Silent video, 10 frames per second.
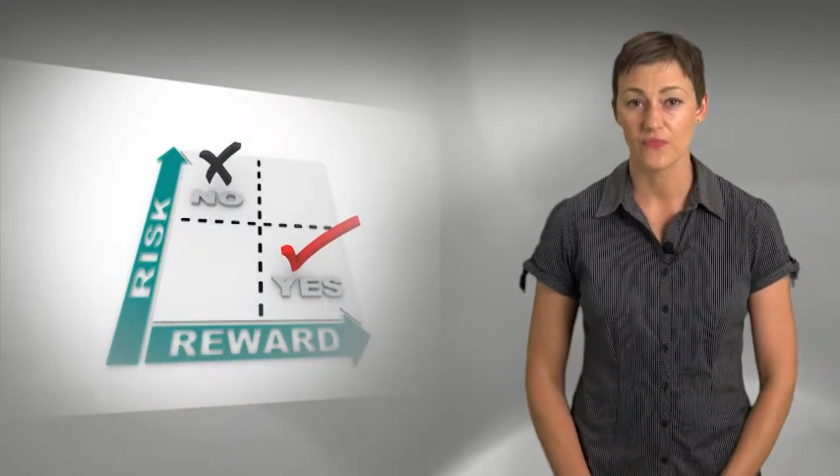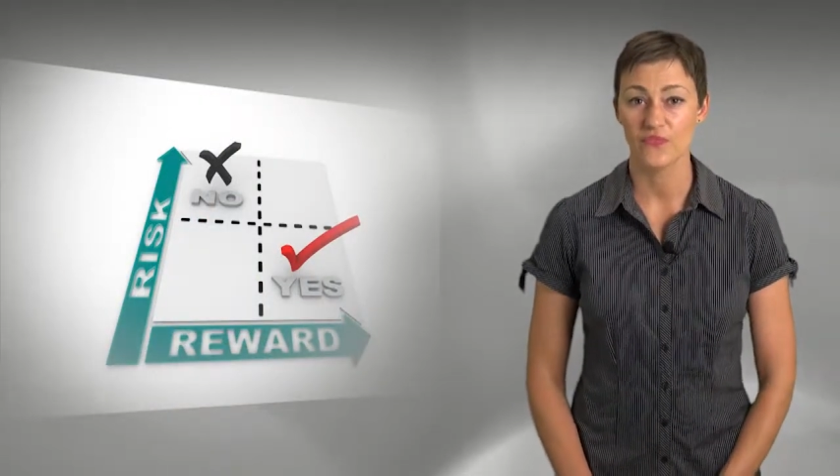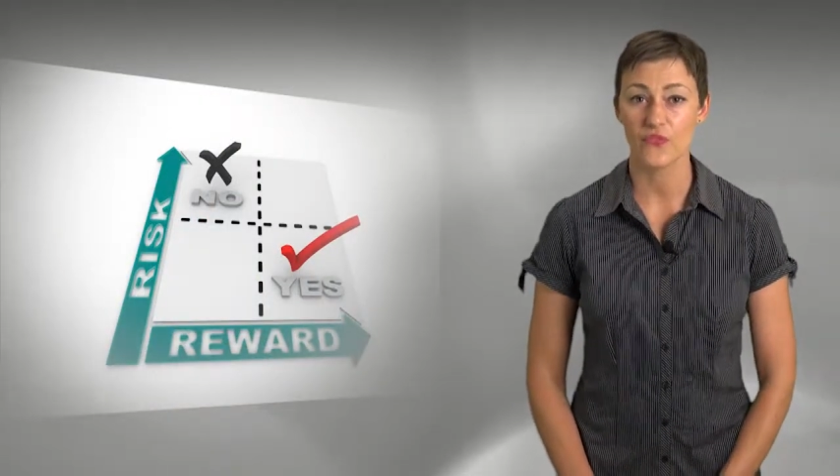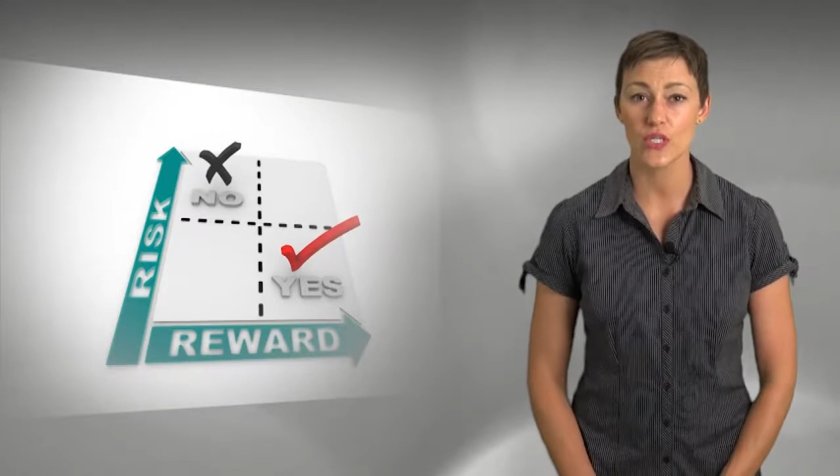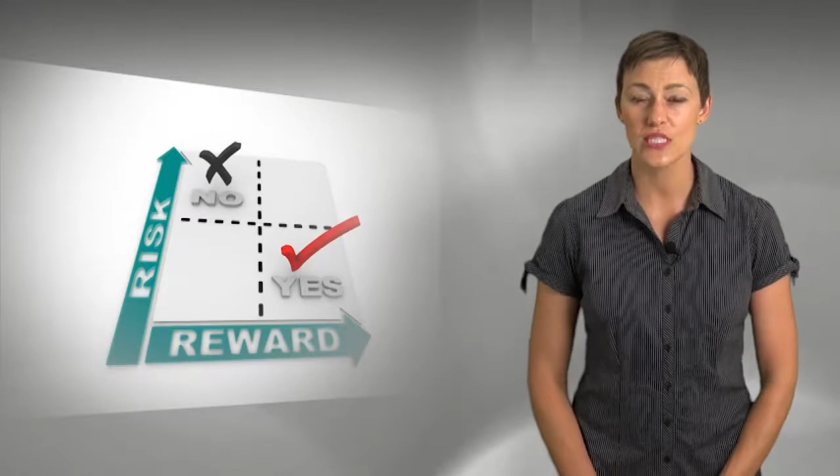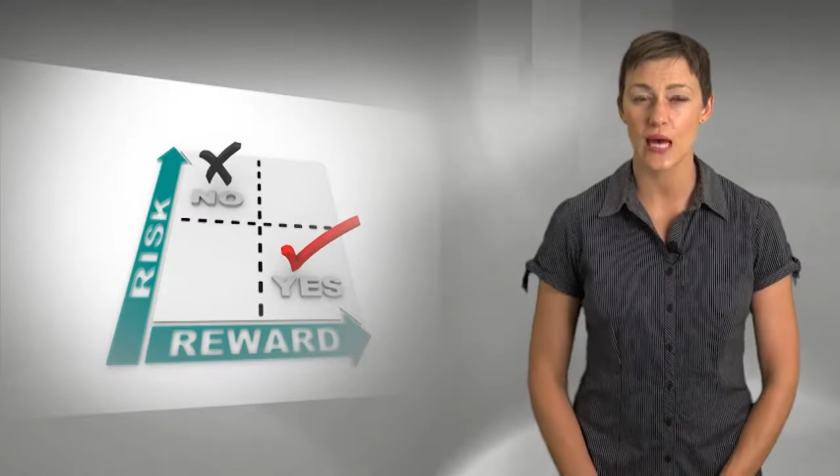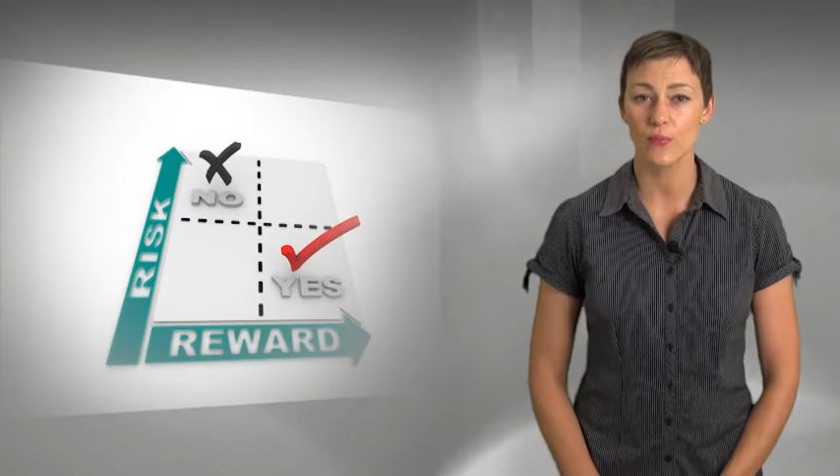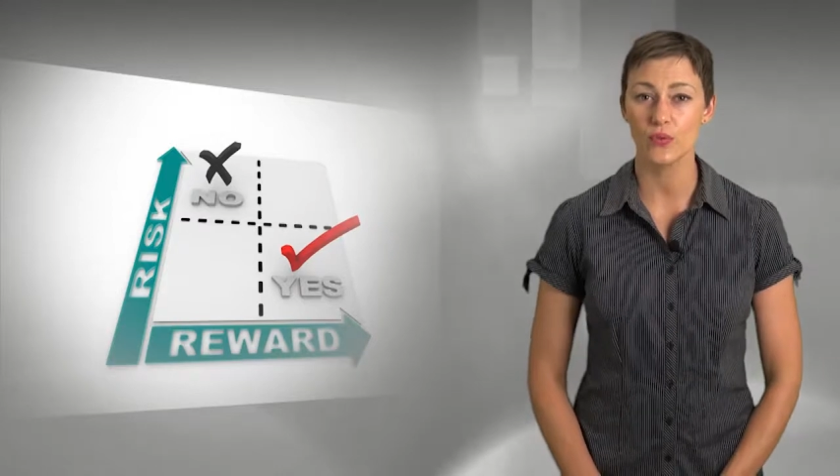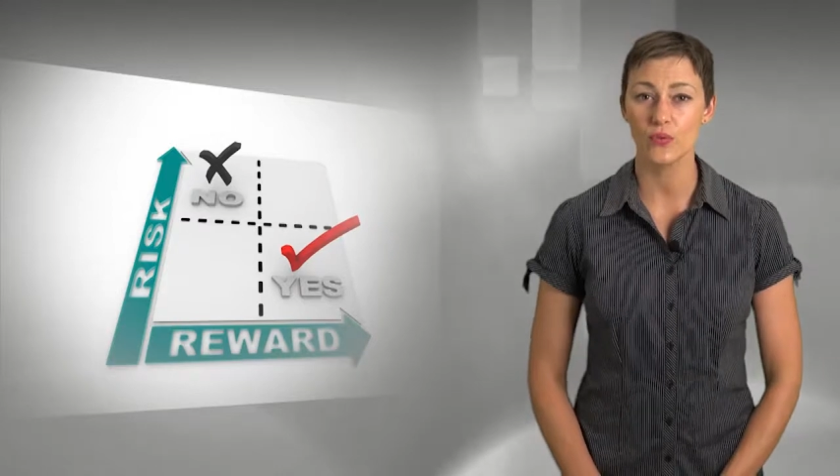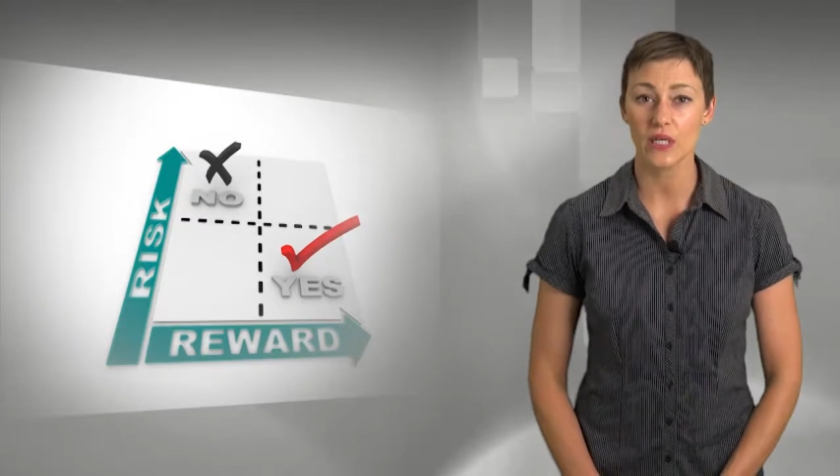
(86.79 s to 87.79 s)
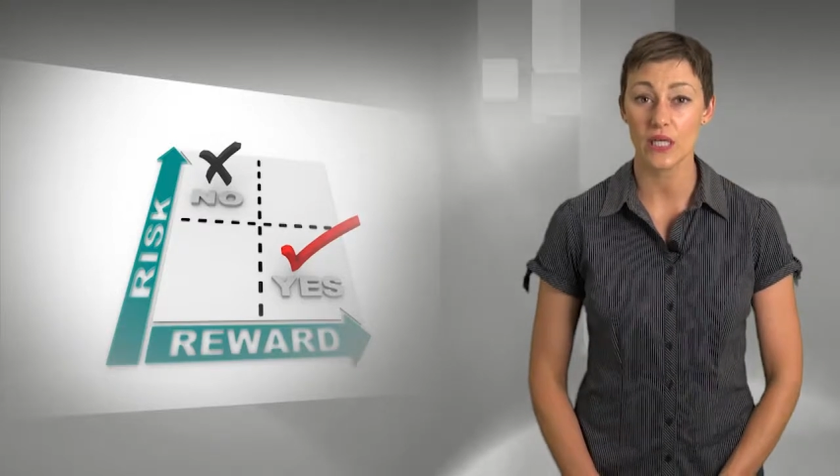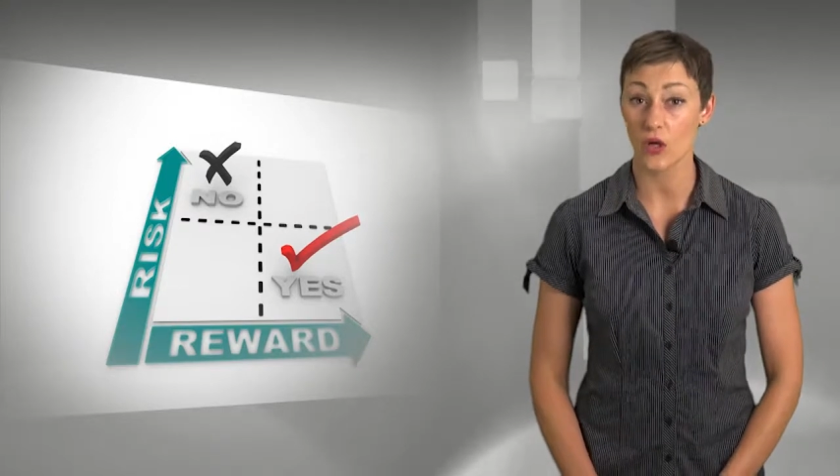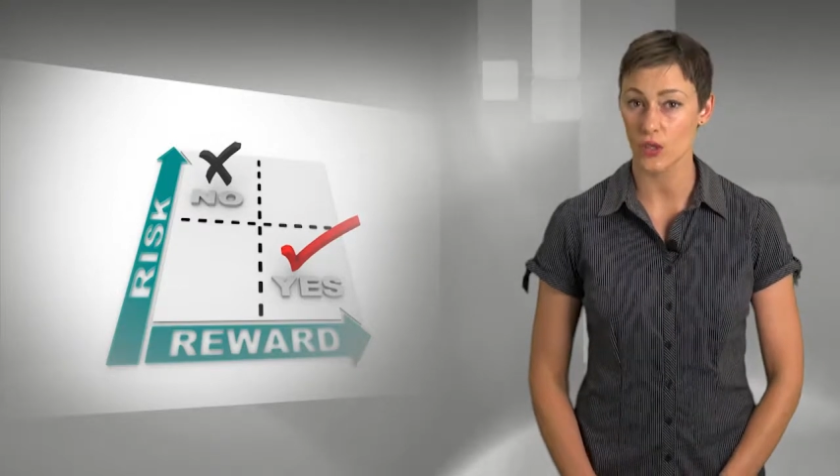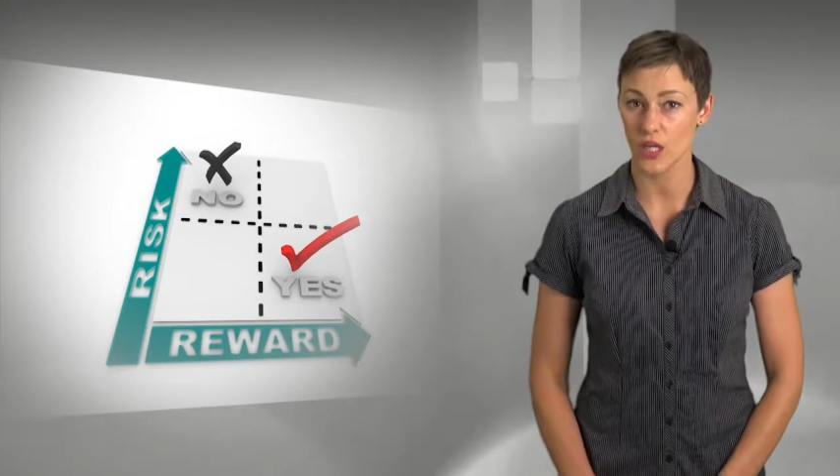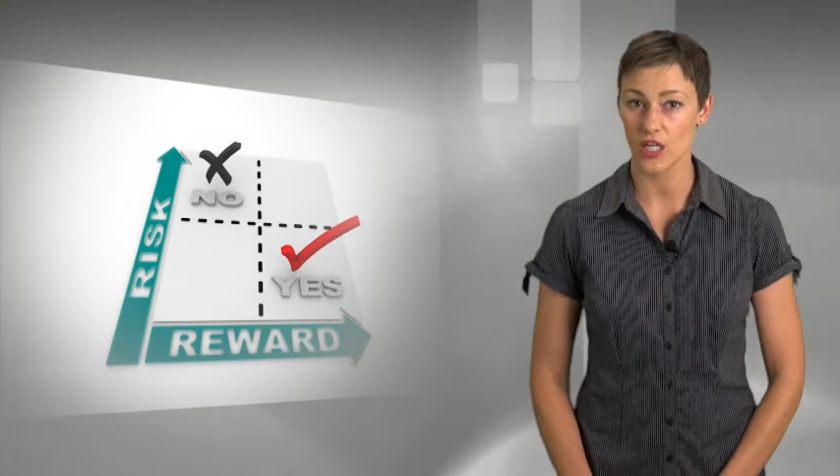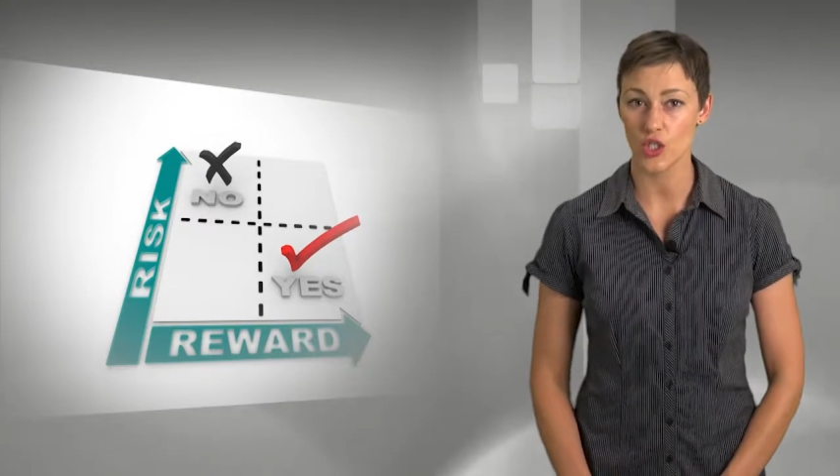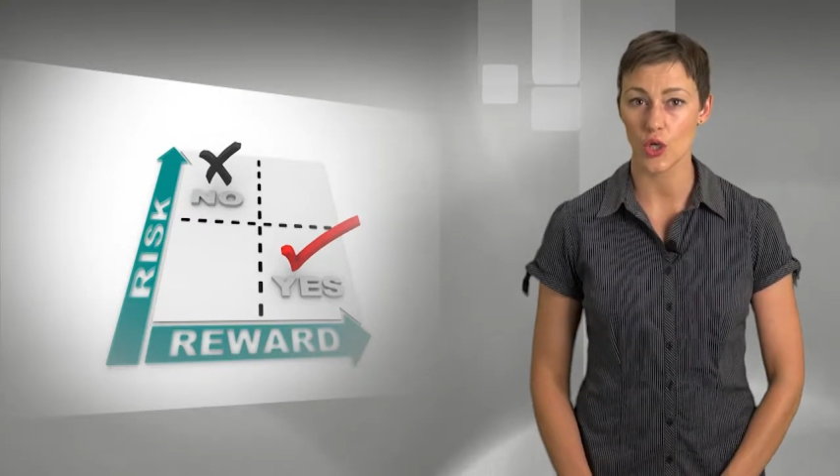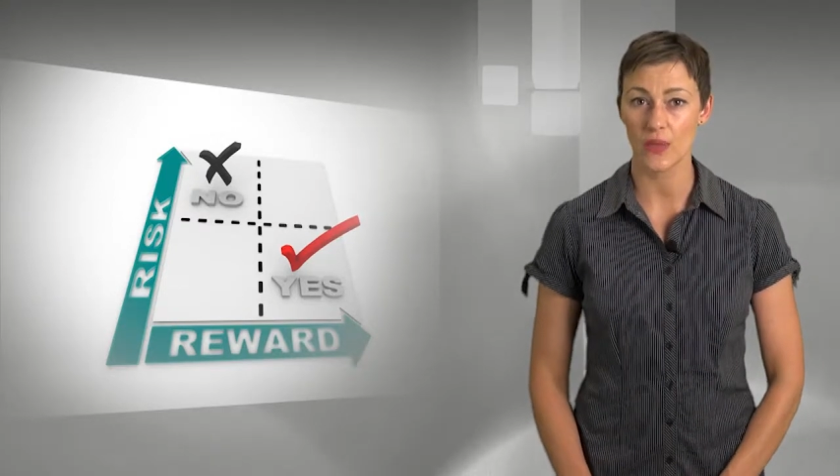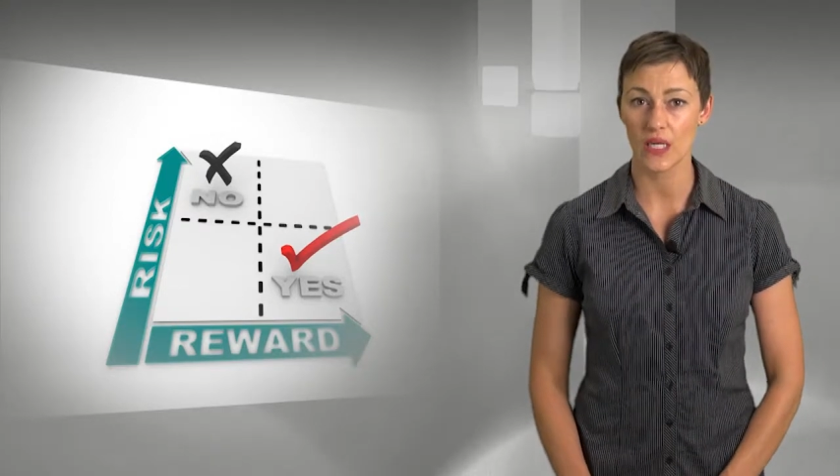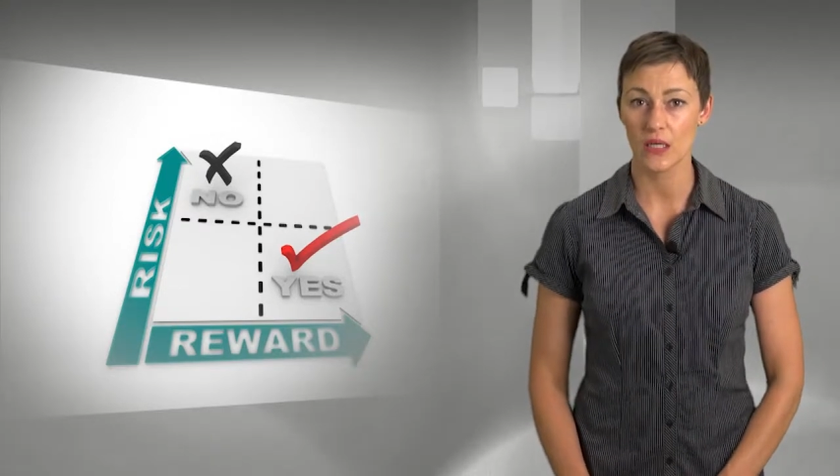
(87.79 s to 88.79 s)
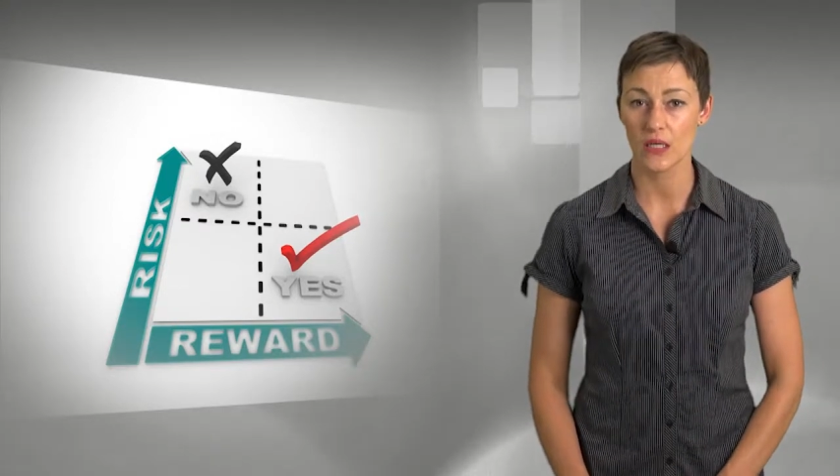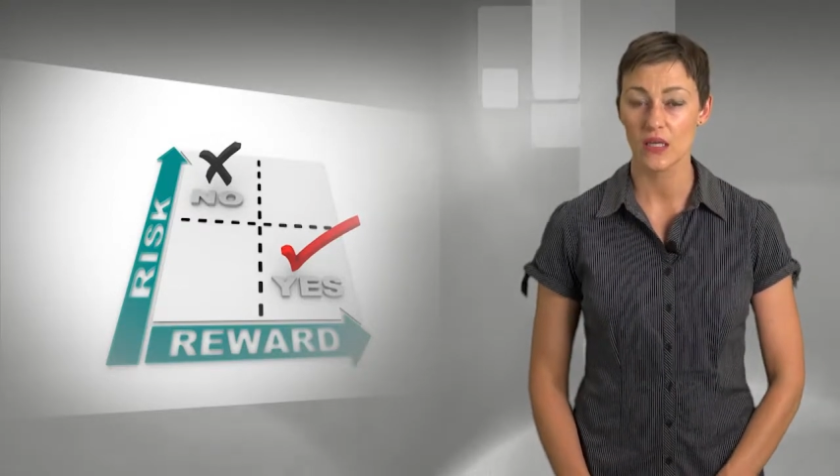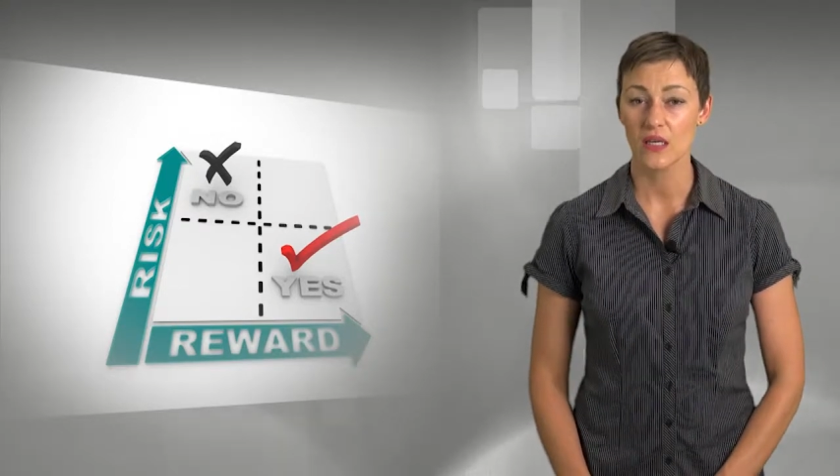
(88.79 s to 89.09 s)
For example, in online shopping,